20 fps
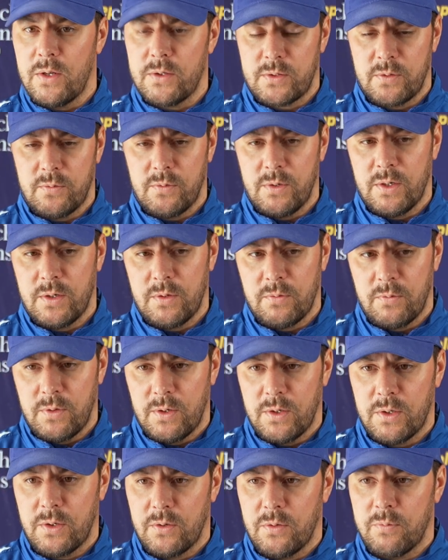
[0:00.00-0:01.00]
So we're
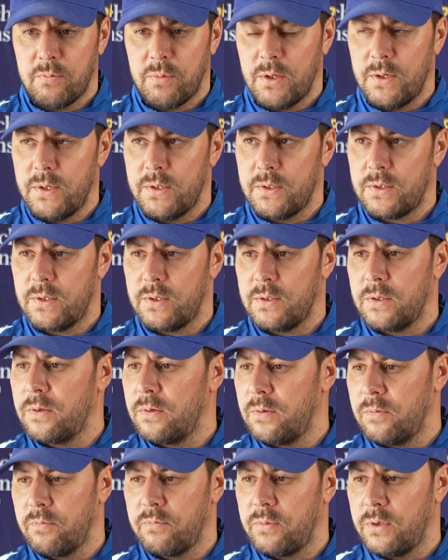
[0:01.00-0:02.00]
at a good place, and
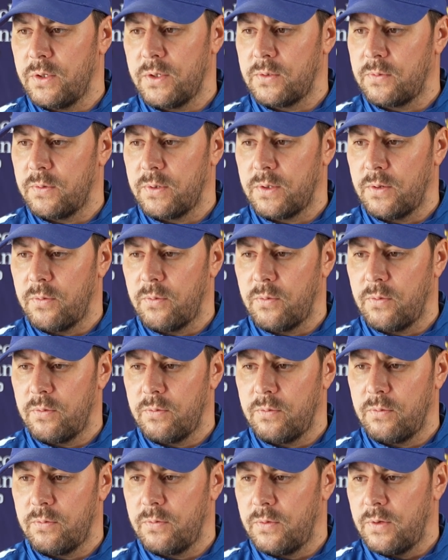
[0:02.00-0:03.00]
I'm pleased with
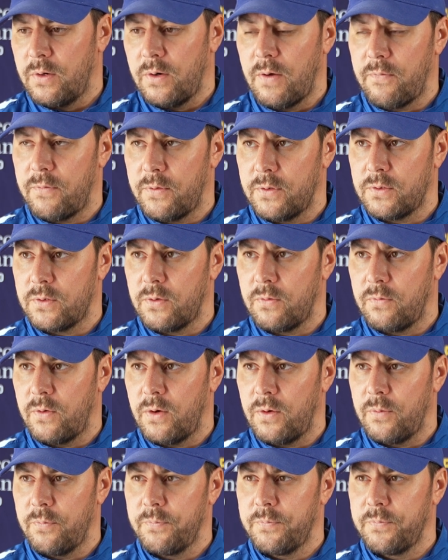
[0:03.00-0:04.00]
their effort so far.